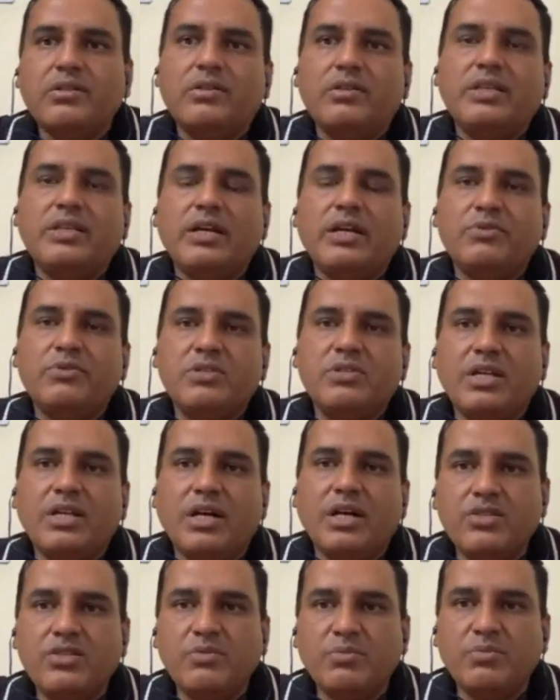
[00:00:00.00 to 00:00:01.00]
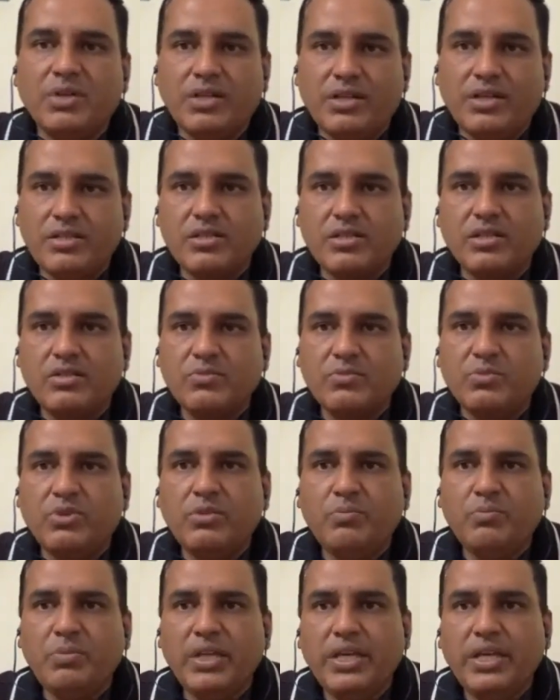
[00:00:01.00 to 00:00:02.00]
That was in Hashimara. It's a small
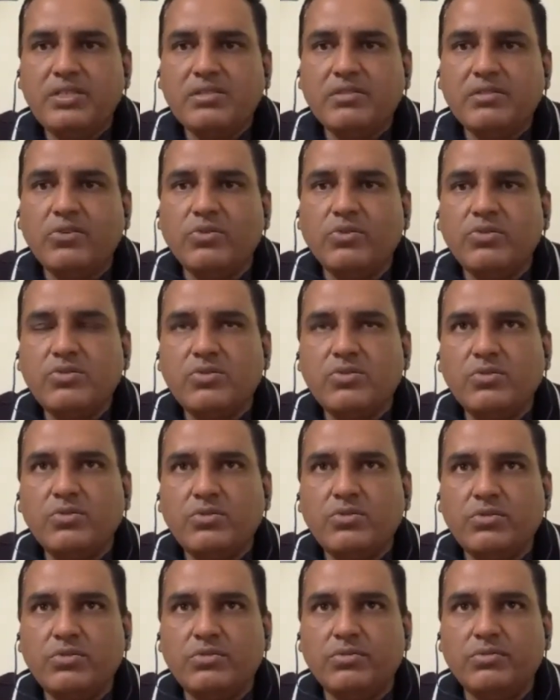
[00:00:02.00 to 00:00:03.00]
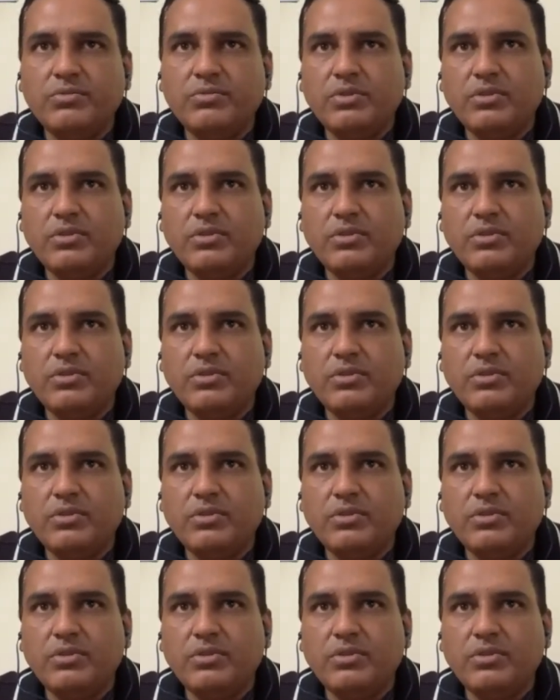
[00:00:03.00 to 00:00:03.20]
place close to